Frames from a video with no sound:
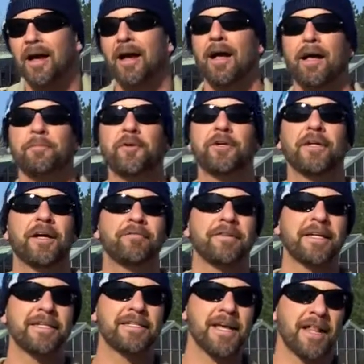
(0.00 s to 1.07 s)
I'm your
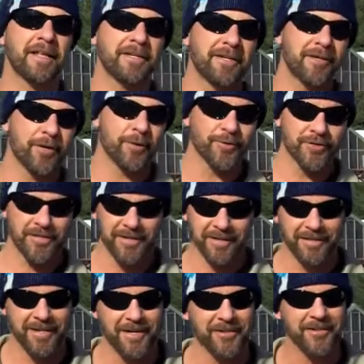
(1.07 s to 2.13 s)
lovely and talented host,
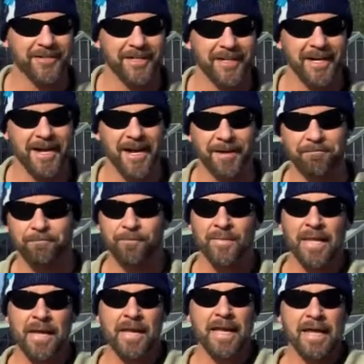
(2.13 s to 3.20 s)
Dr. Clay Hyght.
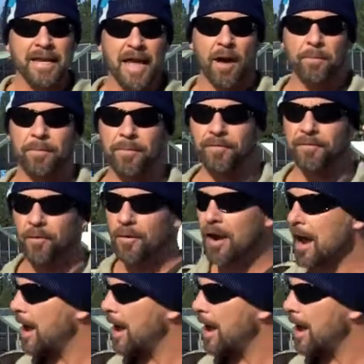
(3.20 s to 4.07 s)
Now, before